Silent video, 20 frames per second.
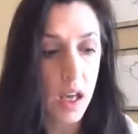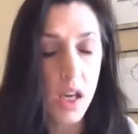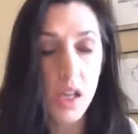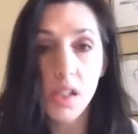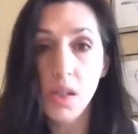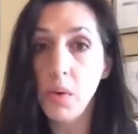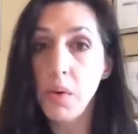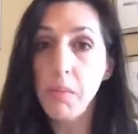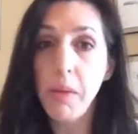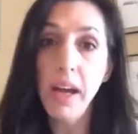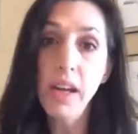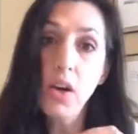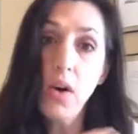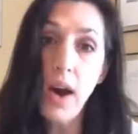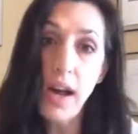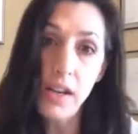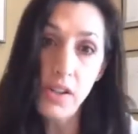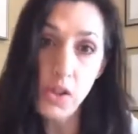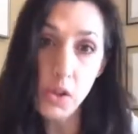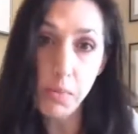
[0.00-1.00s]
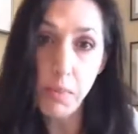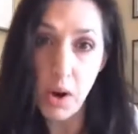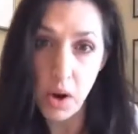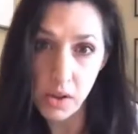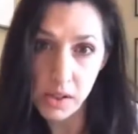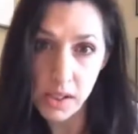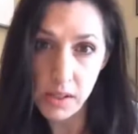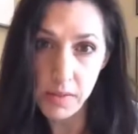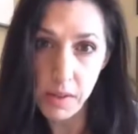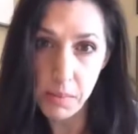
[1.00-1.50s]
So we might know how to do
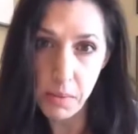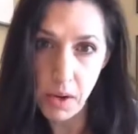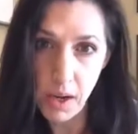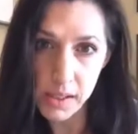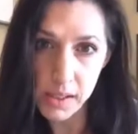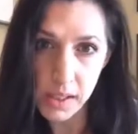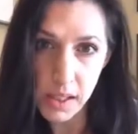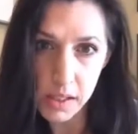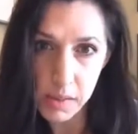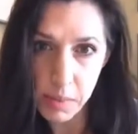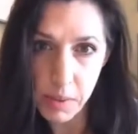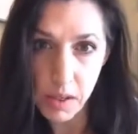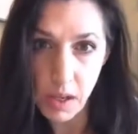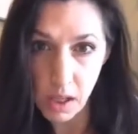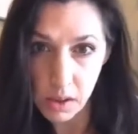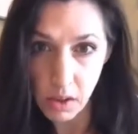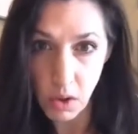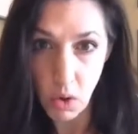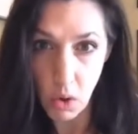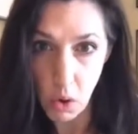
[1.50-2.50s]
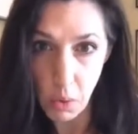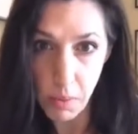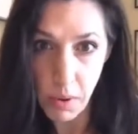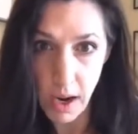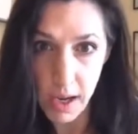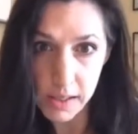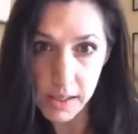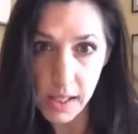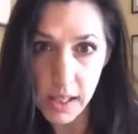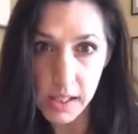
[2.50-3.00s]
parts of the process, but not the whole
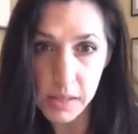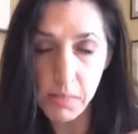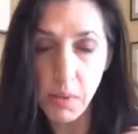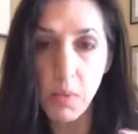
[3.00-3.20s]
process,